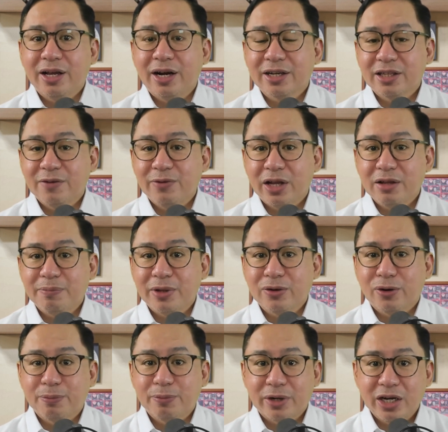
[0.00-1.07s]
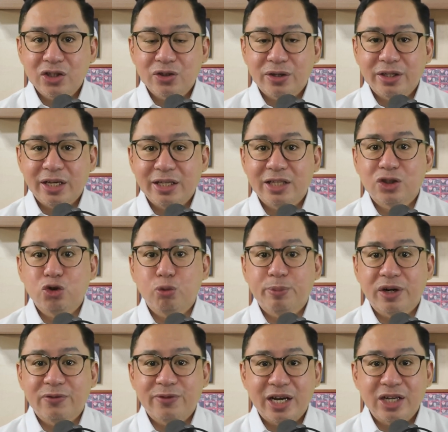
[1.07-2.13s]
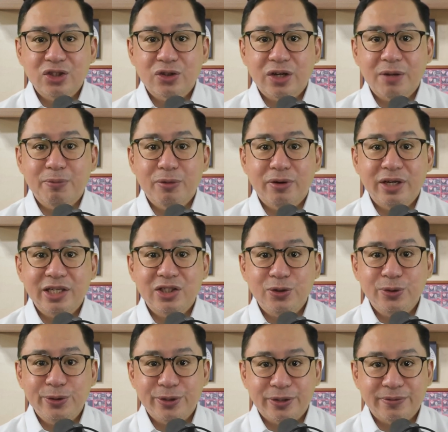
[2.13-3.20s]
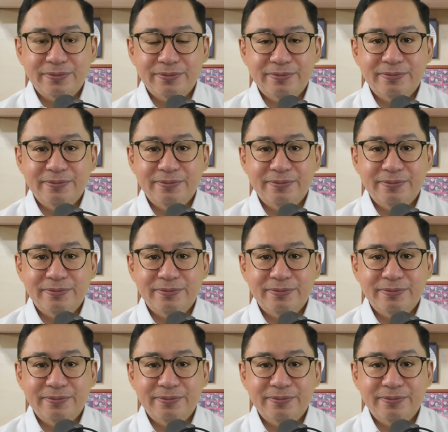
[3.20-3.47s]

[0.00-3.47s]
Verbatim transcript: Clark Development Corporation and its supervisory employees union.